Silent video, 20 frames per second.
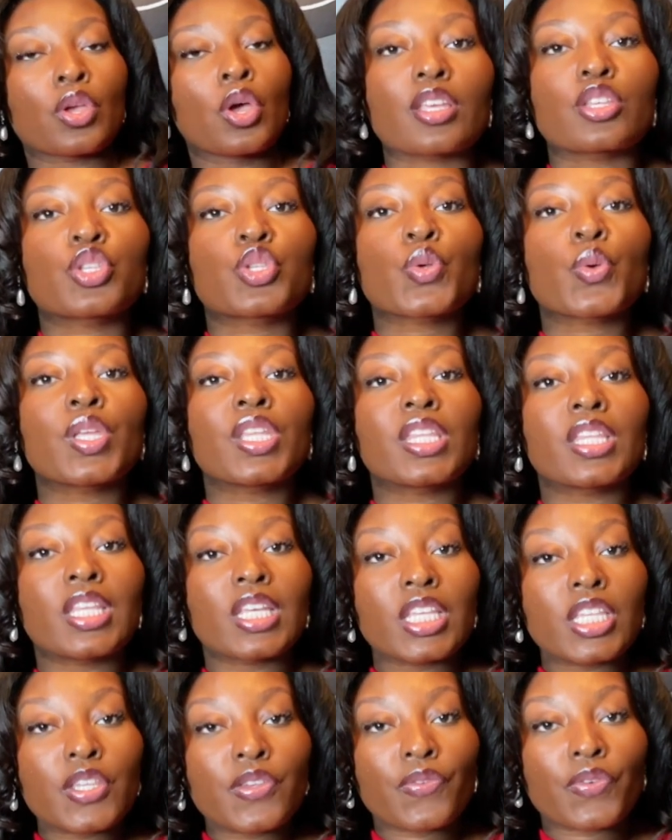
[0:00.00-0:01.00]
So in
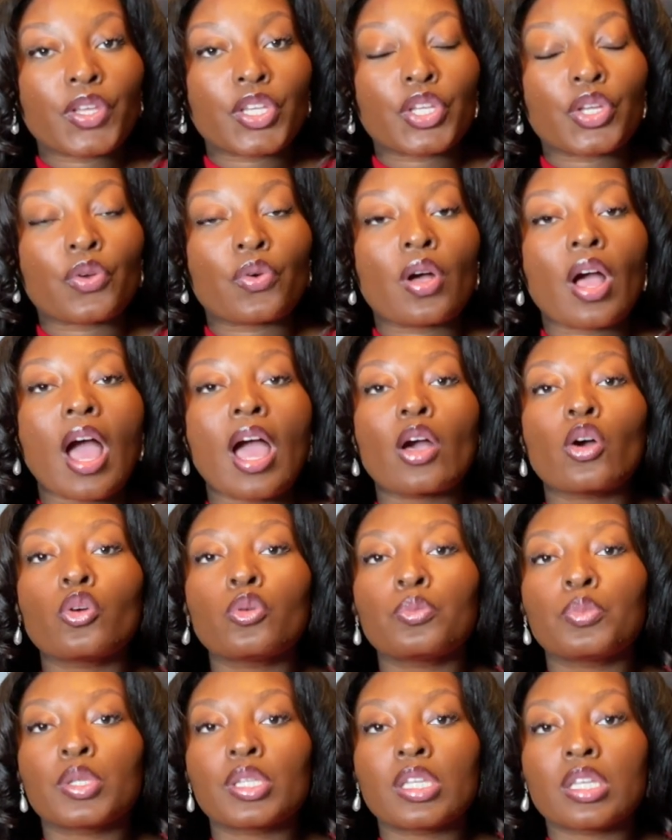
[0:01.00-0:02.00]
this video, I will
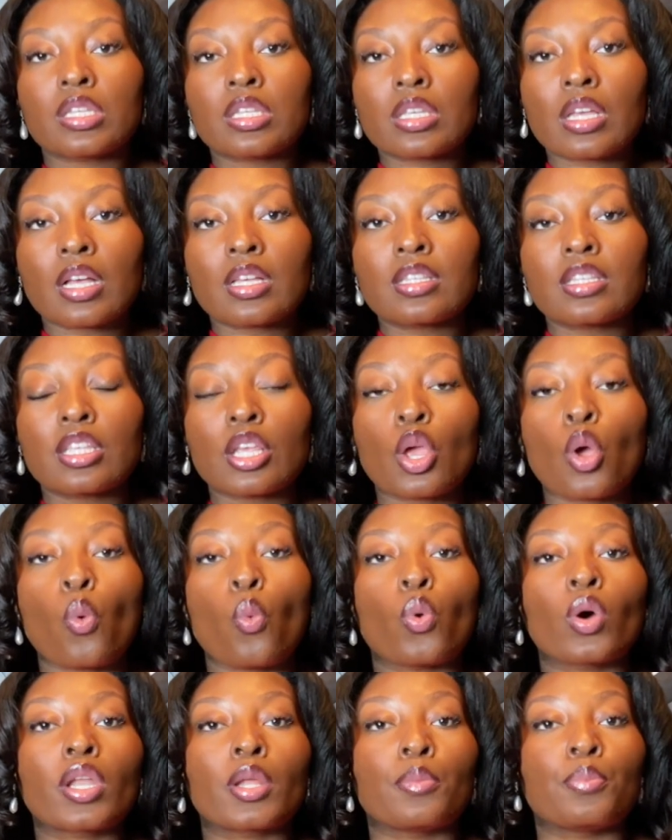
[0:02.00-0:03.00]
be discussing
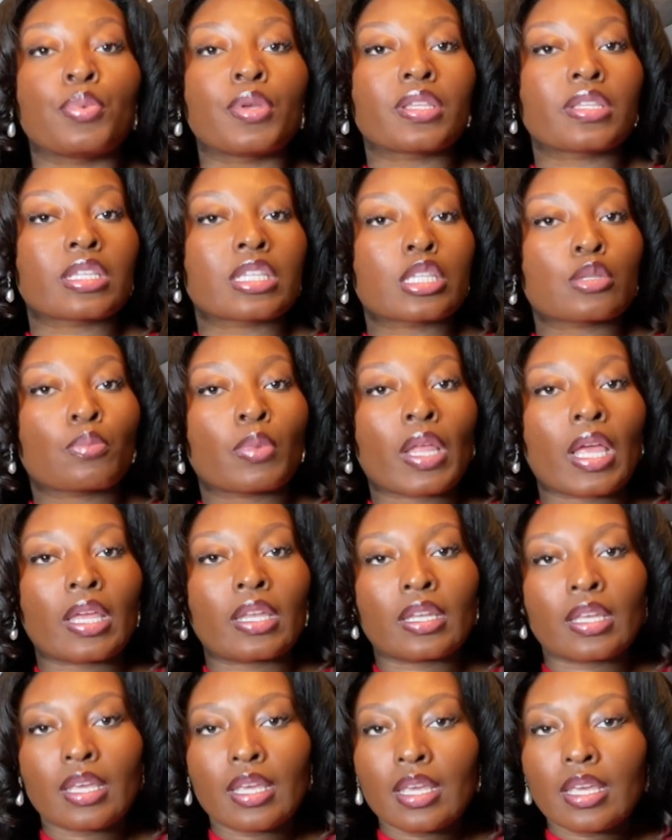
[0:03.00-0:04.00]
what a business
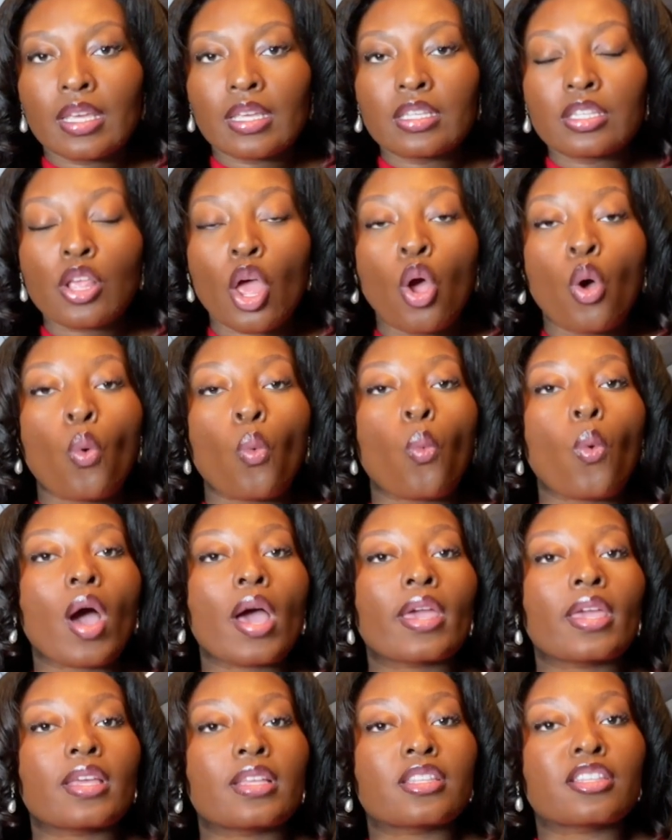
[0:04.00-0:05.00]
plan is,
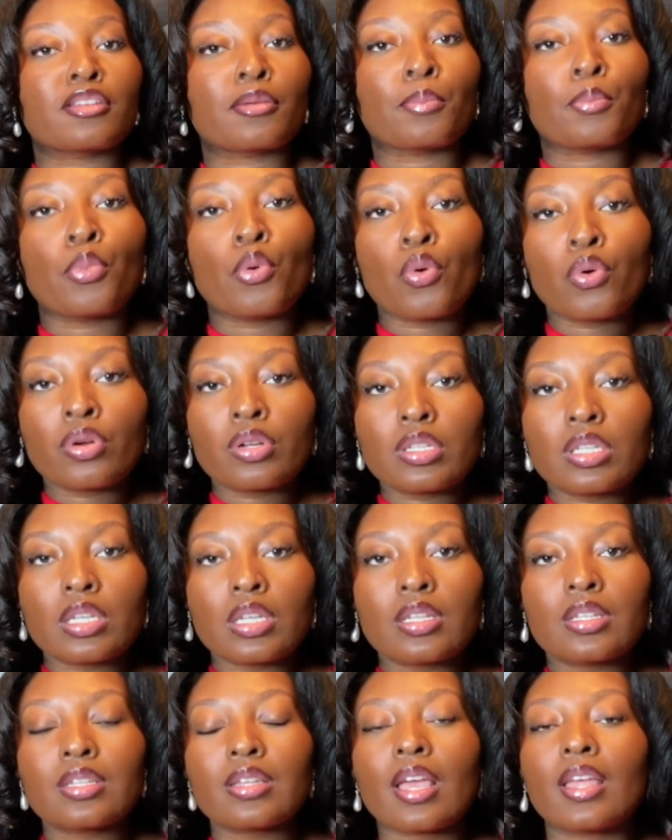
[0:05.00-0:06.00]
why it's
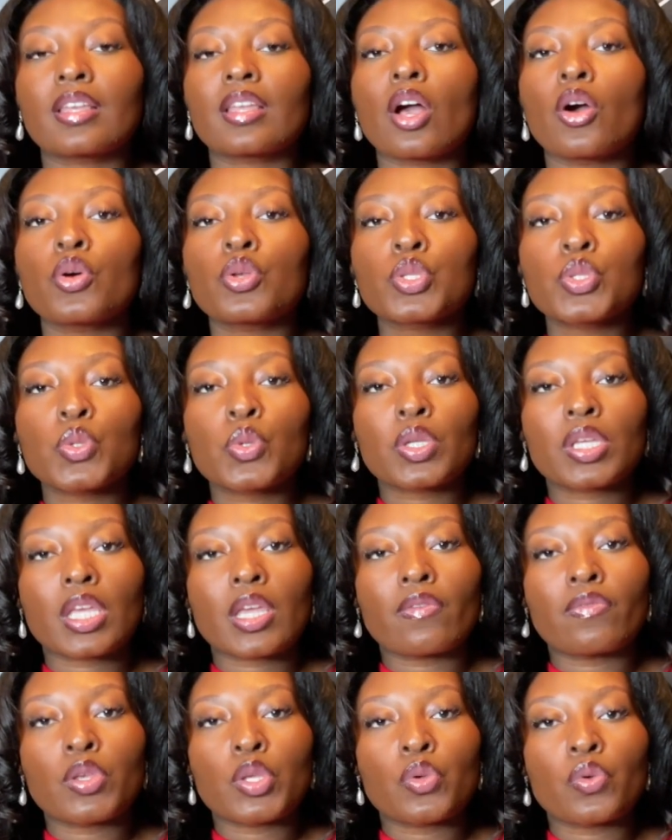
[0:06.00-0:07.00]
important, and also
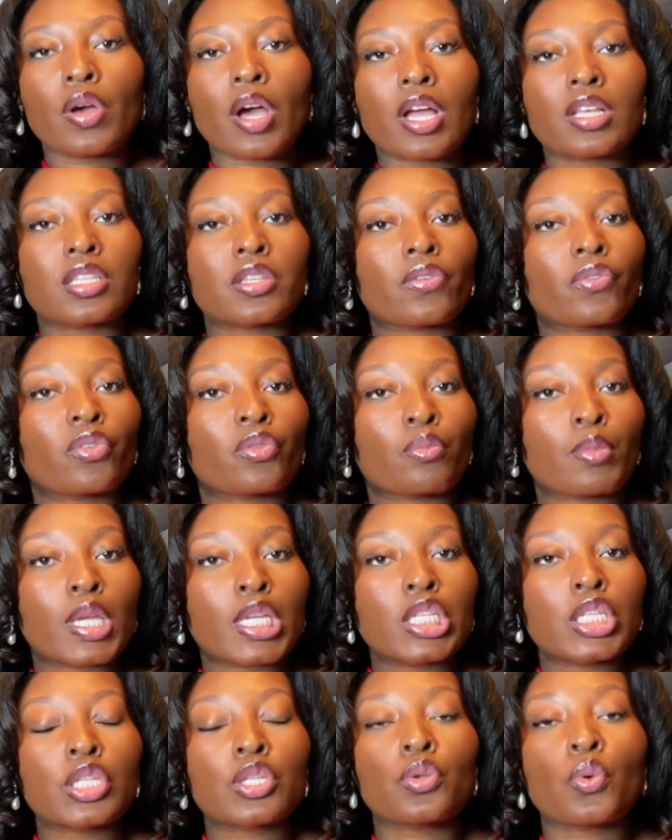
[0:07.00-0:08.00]
giving you guys
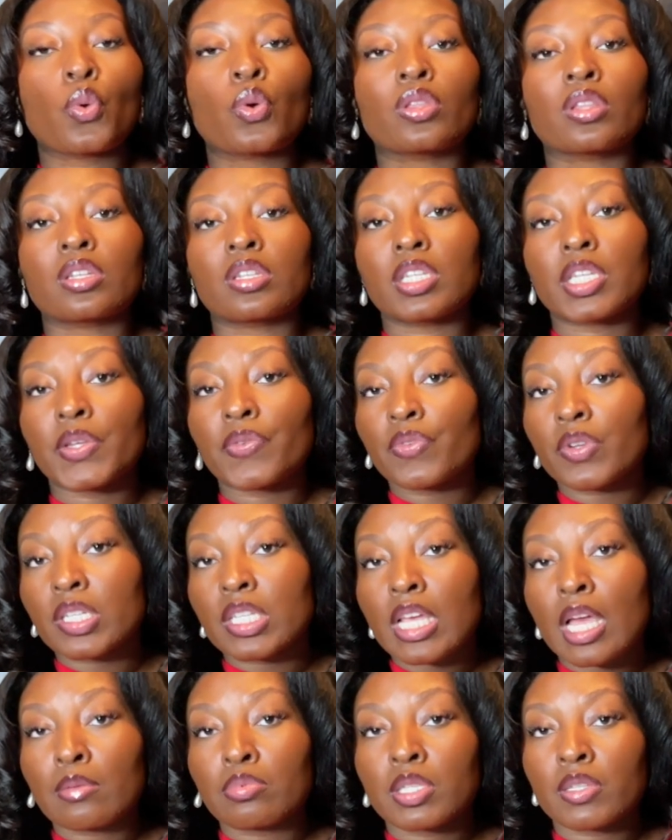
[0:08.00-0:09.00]
information on the different
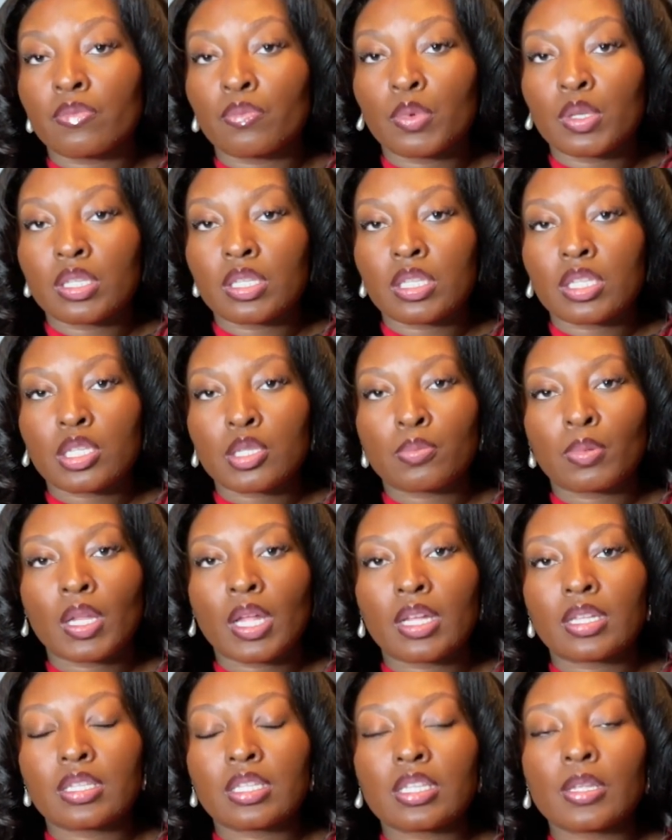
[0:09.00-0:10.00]
types of business
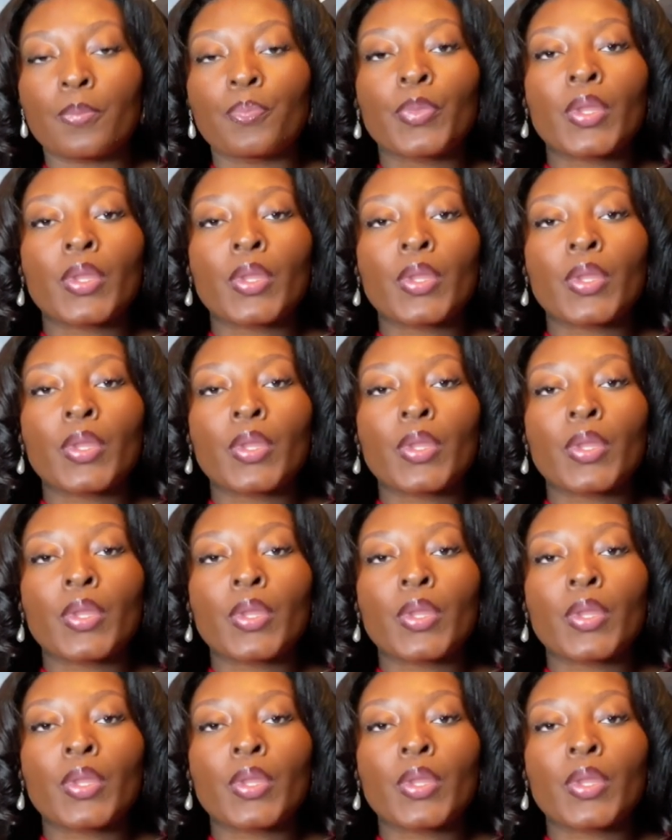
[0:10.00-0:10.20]
plans.